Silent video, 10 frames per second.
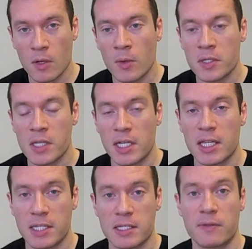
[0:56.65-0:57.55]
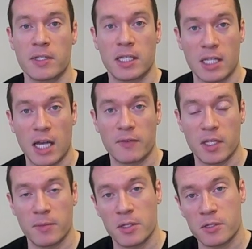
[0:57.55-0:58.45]
Well, Sunny, that's definitely a lot of
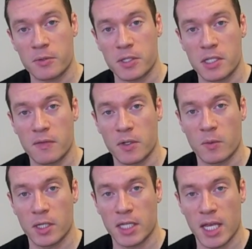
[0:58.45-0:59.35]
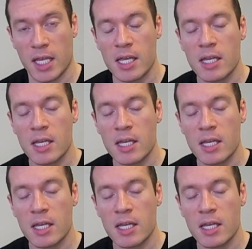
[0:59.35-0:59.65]
emails to receive in one day,